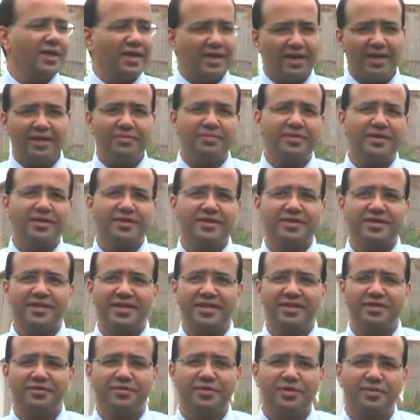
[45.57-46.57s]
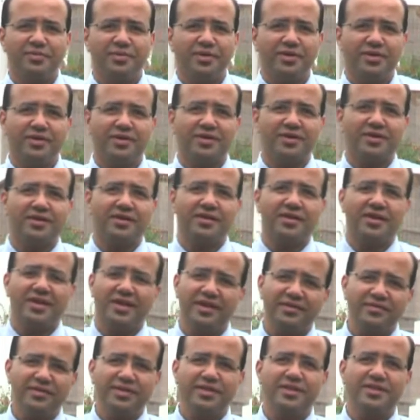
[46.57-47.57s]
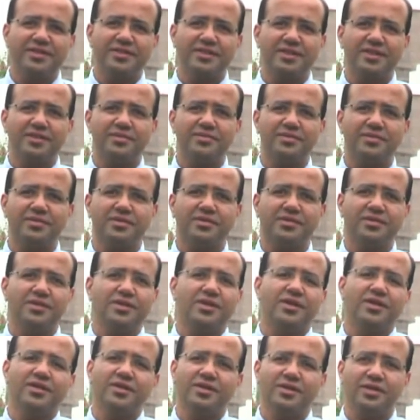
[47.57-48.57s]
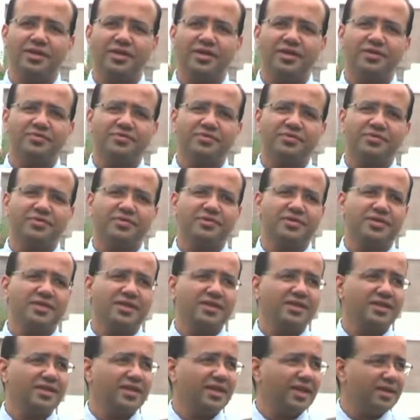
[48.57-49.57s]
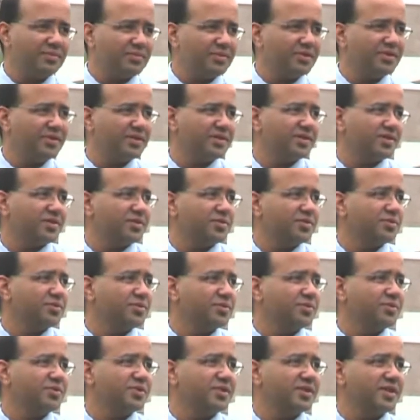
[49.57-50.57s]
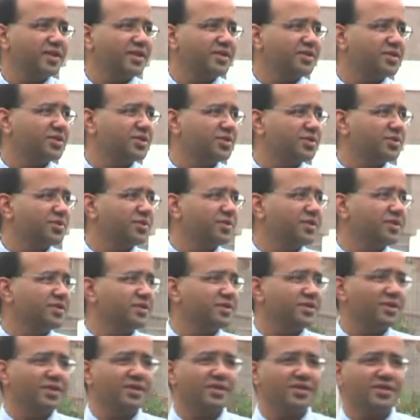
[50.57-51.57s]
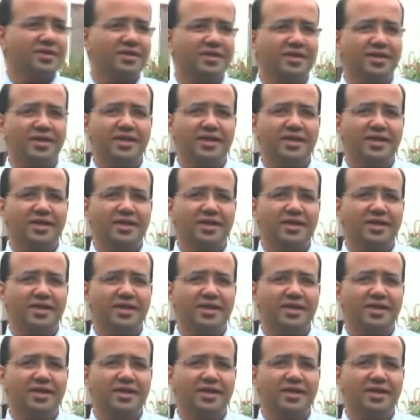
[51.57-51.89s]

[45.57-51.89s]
And I've been a trainer for about 11 years now, on and off. And I'm here to train students on